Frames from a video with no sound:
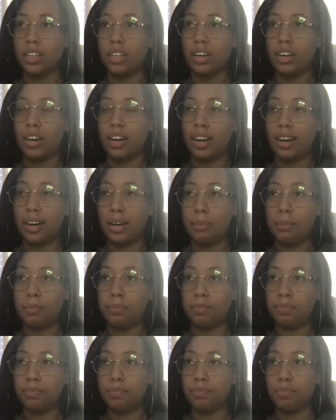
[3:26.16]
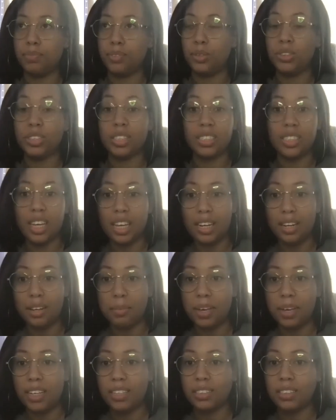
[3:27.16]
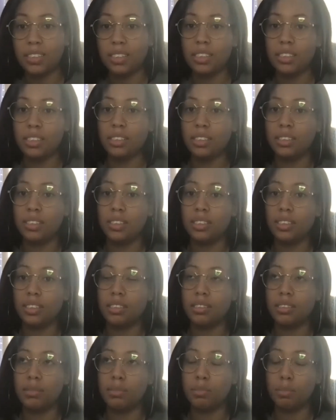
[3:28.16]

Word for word: um, using databases and